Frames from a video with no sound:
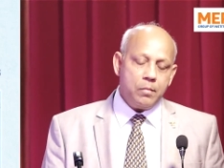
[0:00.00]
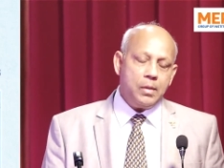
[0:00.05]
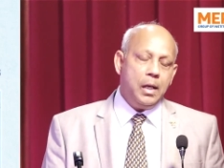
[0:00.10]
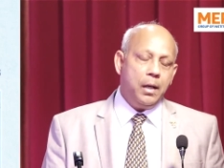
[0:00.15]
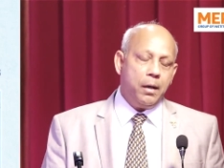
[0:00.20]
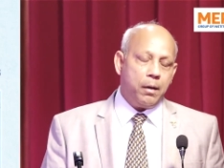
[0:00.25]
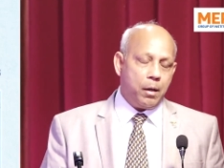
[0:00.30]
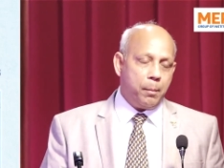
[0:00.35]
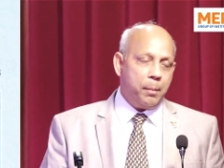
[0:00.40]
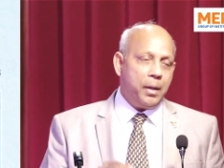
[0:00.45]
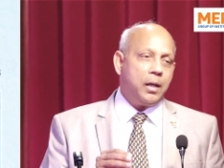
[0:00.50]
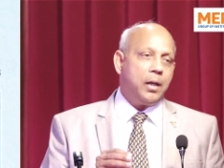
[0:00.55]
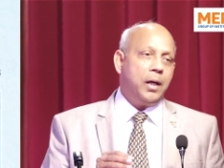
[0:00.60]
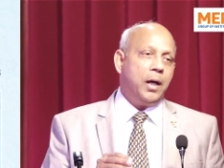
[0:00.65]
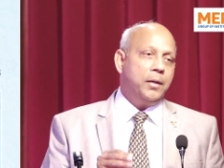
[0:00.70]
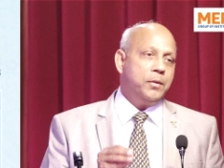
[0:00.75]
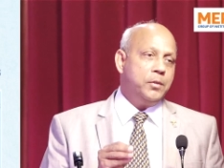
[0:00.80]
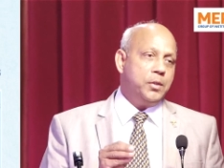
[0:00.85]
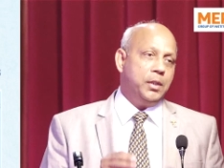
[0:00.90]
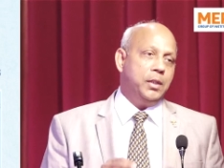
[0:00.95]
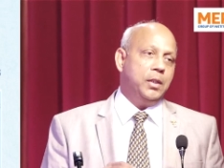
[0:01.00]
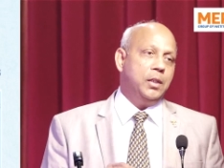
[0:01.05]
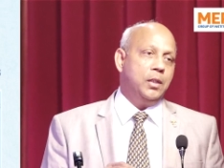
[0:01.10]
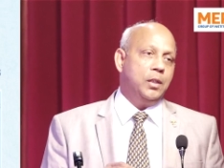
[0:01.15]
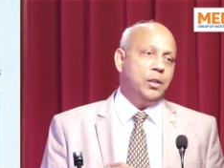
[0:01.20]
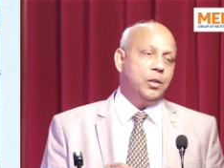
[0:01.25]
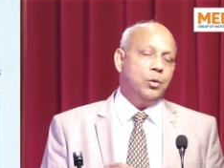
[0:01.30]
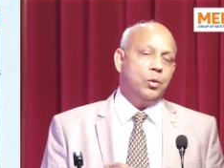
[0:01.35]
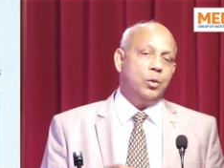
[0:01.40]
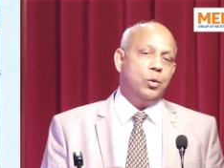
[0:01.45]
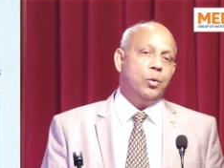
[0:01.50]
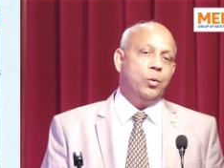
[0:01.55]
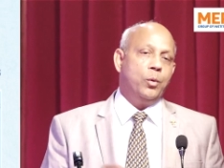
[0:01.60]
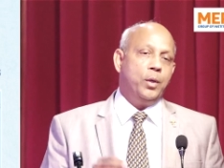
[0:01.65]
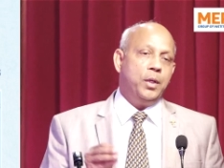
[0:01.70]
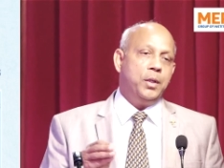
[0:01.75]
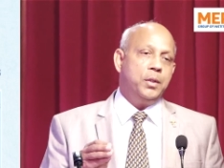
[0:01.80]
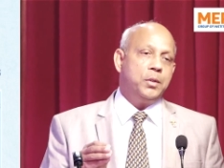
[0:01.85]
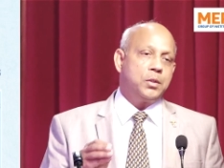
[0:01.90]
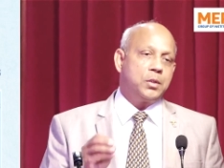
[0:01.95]
Ramakant ji, who
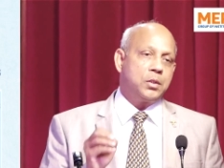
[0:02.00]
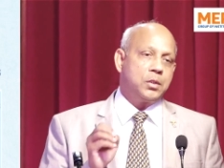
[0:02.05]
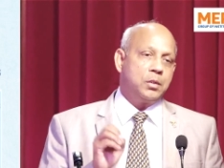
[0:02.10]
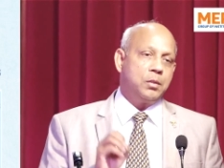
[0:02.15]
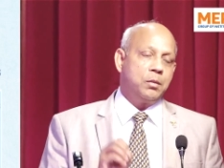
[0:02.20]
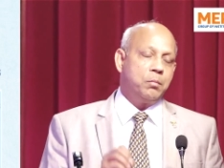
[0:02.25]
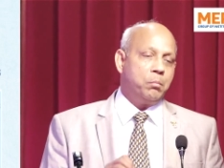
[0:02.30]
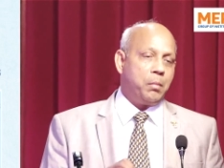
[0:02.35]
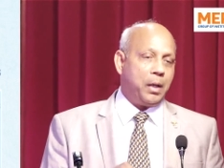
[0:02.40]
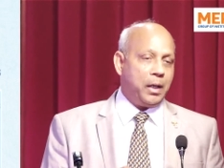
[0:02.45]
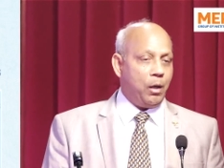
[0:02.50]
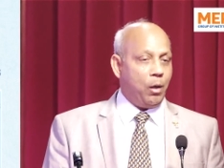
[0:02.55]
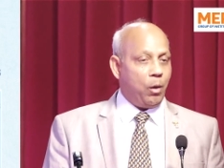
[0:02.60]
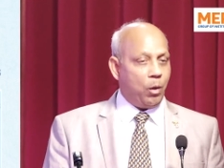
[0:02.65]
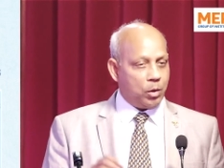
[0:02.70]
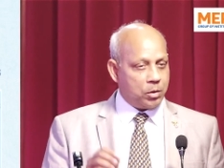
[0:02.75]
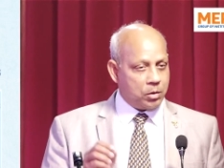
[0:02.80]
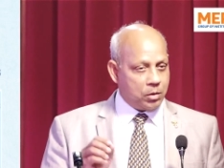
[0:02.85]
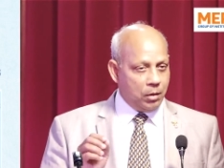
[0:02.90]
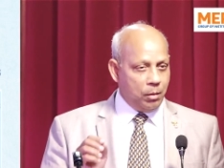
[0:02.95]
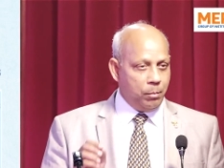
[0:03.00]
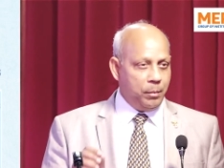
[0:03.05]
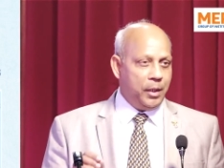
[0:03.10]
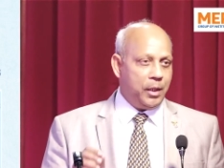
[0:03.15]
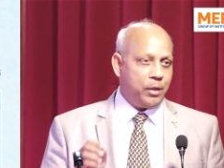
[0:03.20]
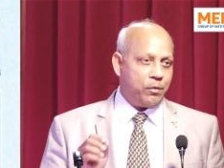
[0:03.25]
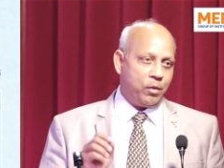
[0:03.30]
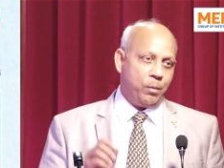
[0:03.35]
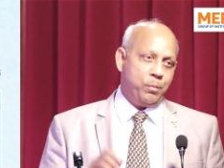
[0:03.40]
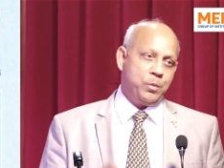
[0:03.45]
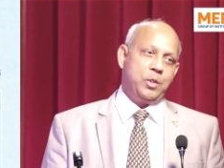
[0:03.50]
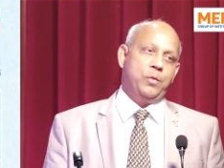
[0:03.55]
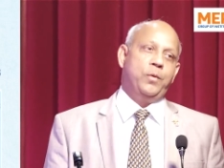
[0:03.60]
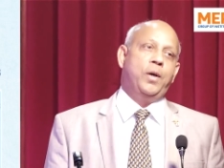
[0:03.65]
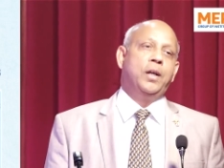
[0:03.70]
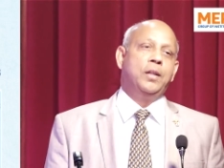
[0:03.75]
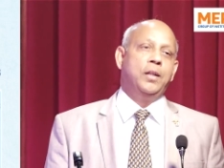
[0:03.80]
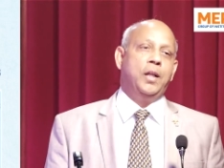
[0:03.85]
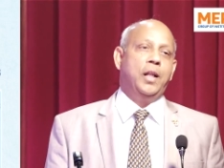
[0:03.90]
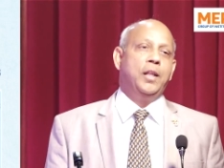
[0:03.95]
is my hostel mate from
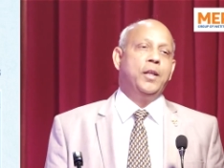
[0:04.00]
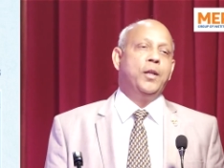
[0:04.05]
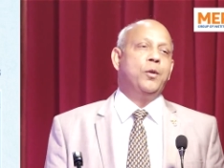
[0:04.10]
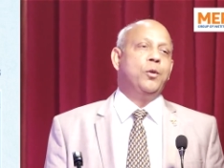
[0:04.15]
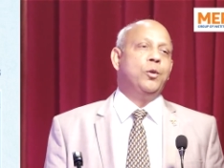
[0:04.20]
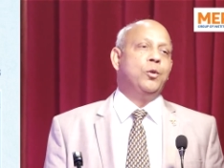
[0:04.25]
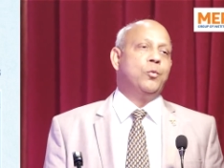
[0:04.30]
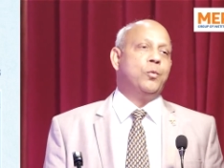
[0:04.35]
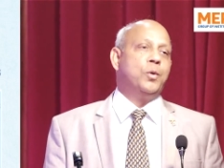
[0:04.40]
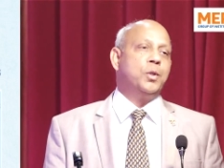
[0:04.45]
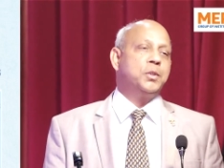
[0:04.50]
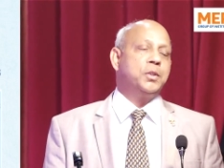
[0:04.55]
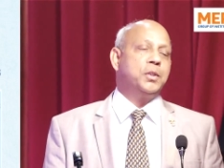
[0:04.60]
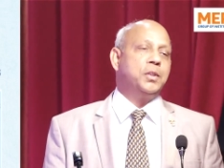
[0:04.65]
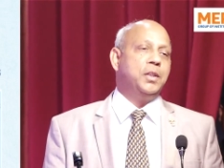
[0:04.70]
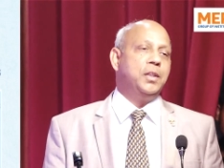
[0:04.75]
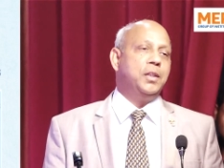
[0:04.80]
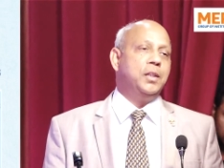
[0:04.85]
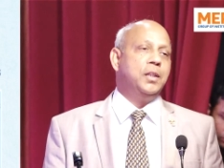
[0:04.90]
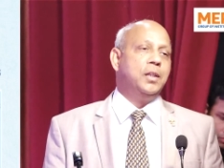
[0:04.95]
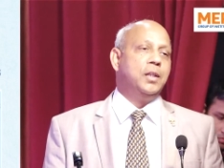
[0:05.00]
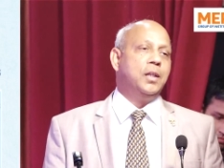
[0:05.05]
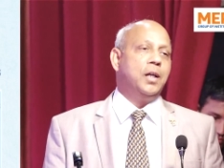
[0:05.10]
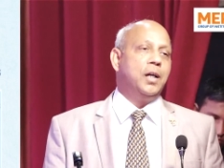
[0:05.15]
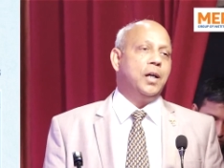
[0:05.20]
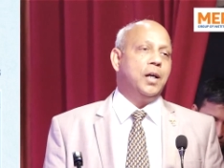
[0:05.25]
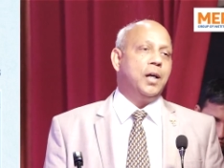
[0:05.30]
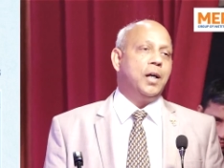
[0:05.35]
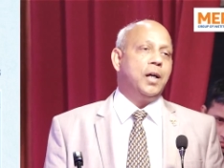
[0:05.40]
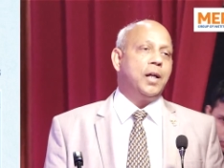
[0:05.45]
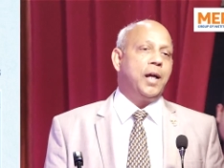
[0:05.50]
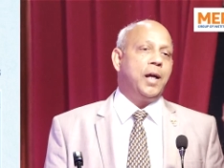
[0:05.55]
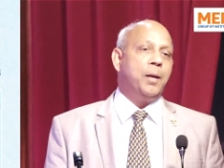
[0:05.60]
Jawaharlal Nehru University, and I